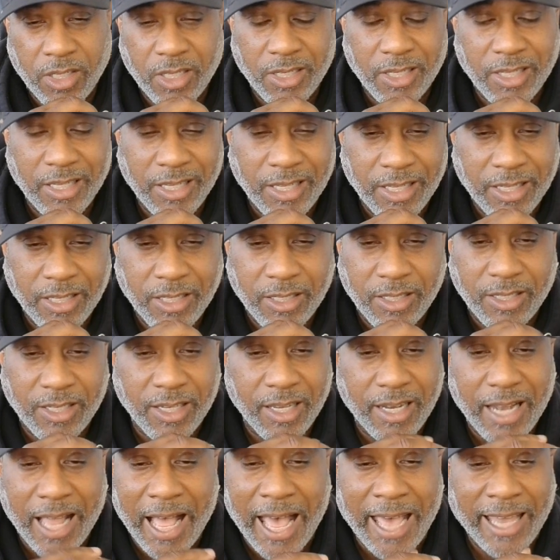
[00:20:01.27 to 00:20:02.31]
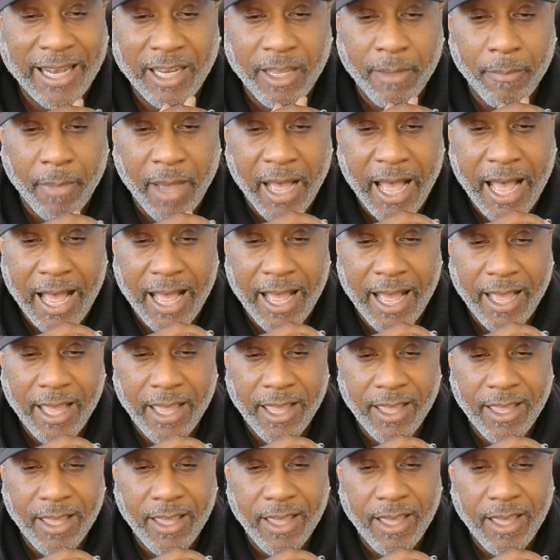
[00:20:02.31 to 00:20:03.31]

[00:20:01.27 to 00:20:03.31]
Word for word: to eat, sit idly by